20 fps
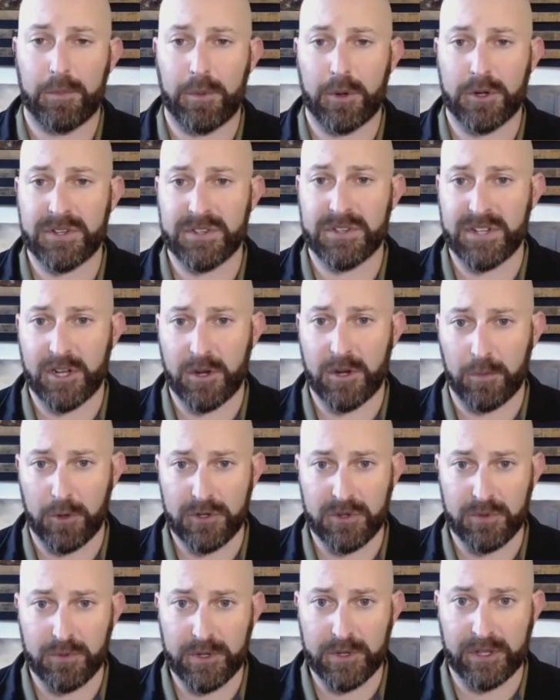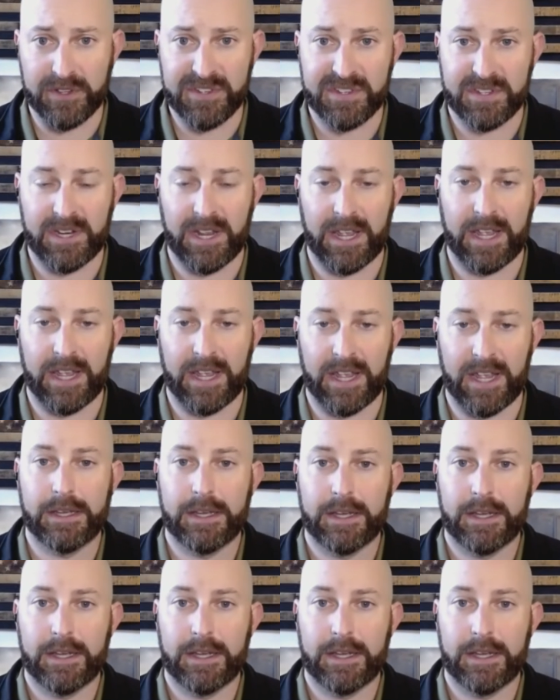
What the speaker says: purchasing commercial real estate,